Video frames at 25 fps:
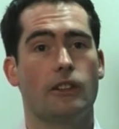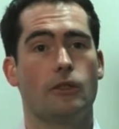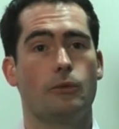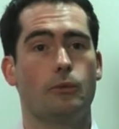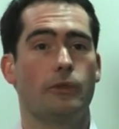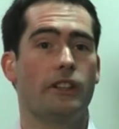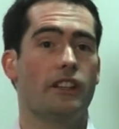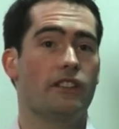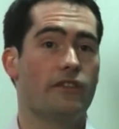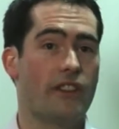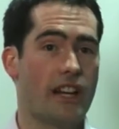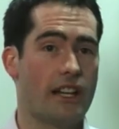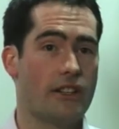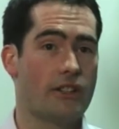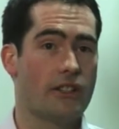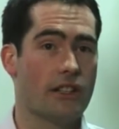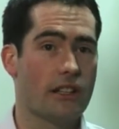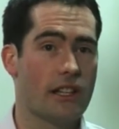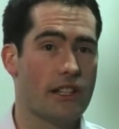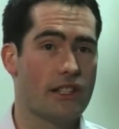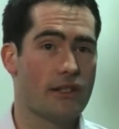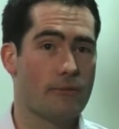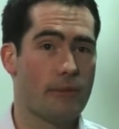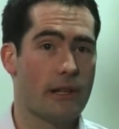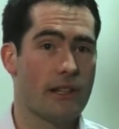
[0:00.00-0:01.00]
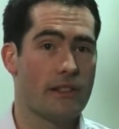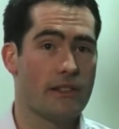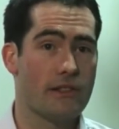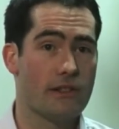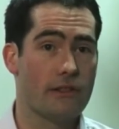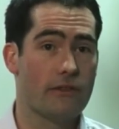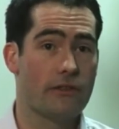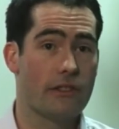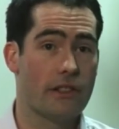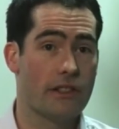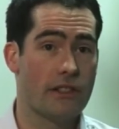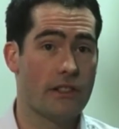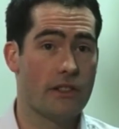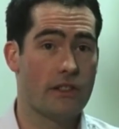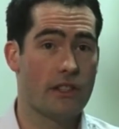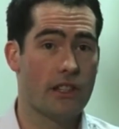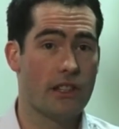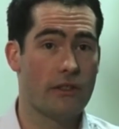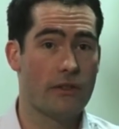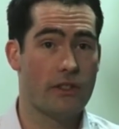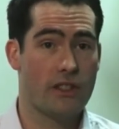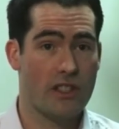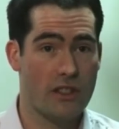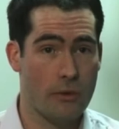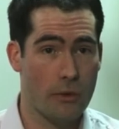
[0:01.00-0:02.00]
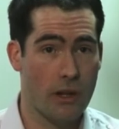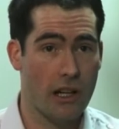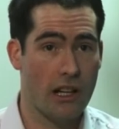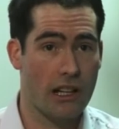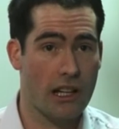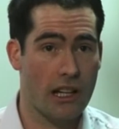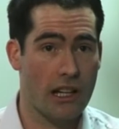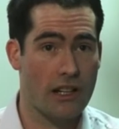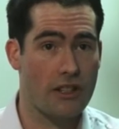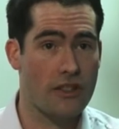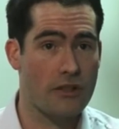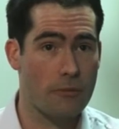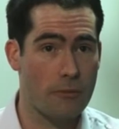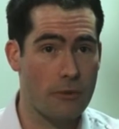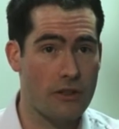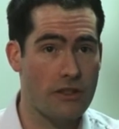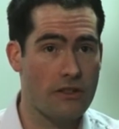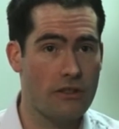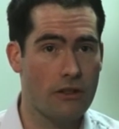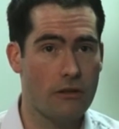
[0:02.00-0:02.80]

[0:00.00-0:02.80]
We evangelise about software as a service to our customers,